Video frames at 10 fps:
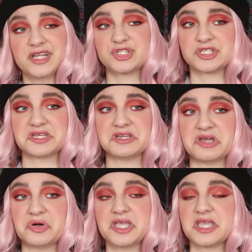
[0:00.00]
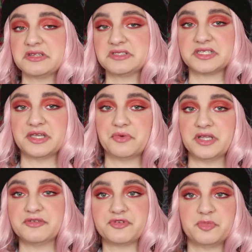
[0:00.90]
interested in knowing and seeing
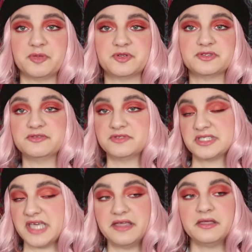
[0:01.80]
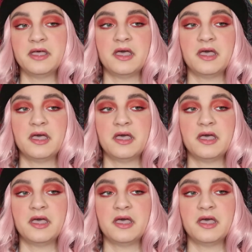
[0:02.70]
what different people say.